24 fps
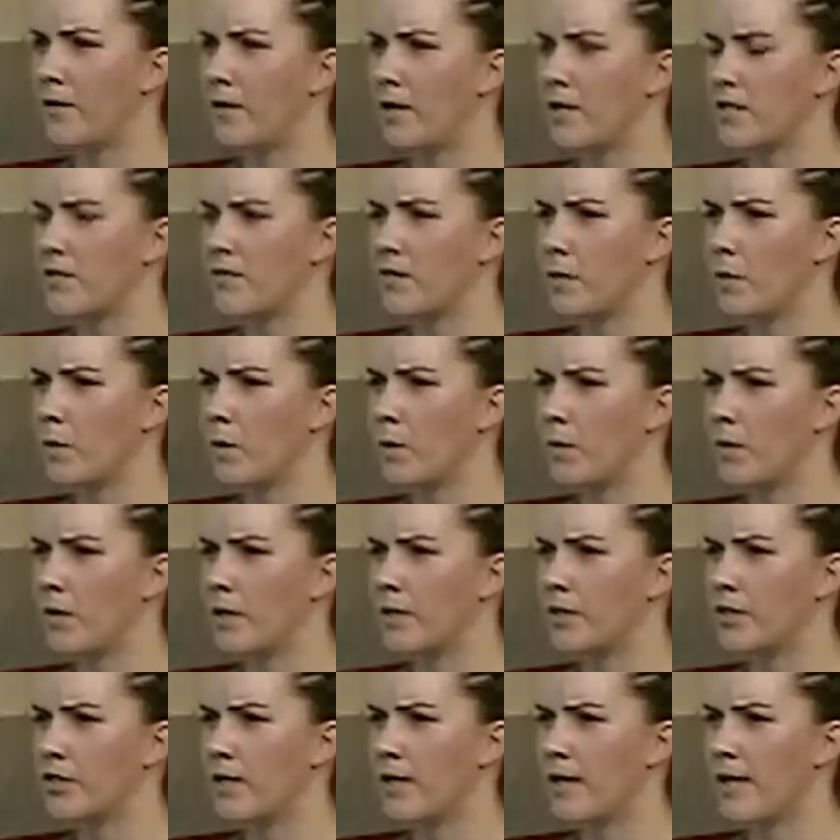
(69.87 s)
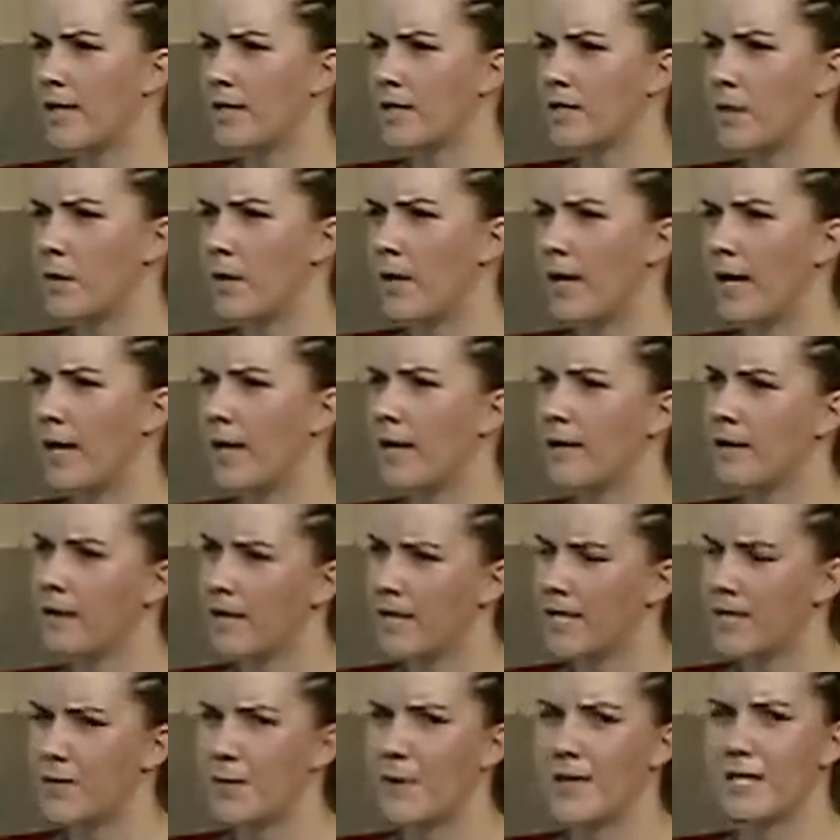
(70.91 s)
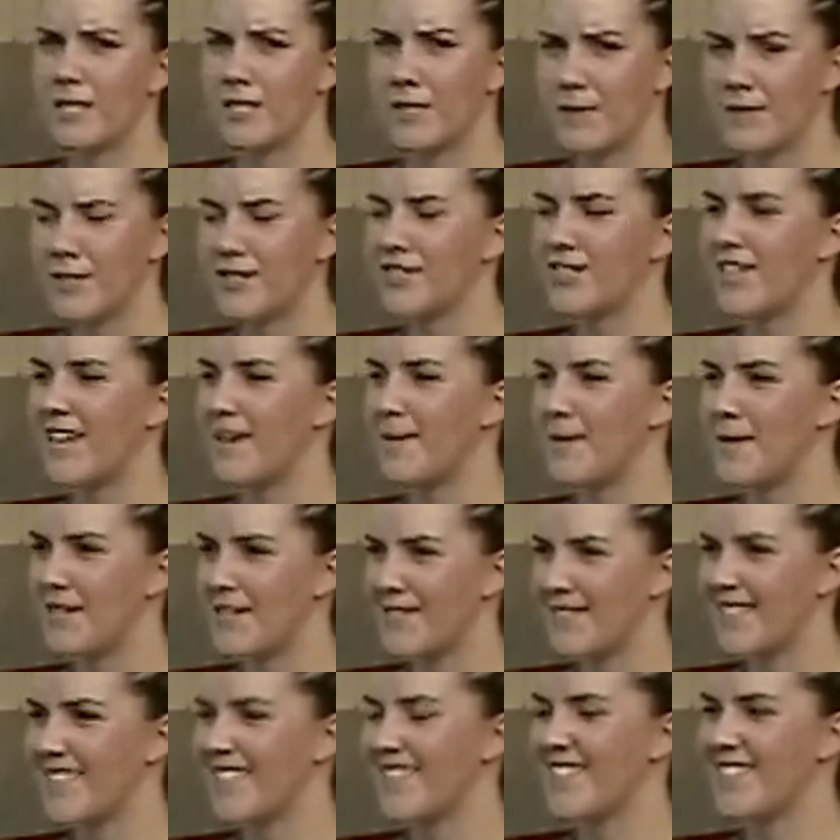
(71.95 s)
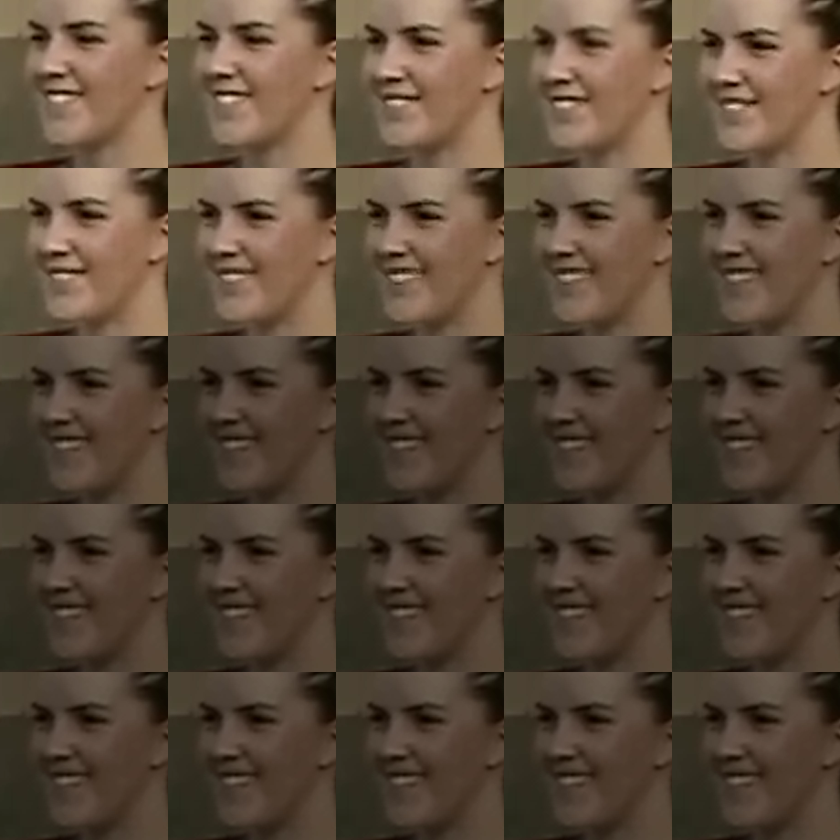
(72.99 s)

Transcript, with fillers: make CrossFit Woodbridge, and that's why I spend as much time here as I do.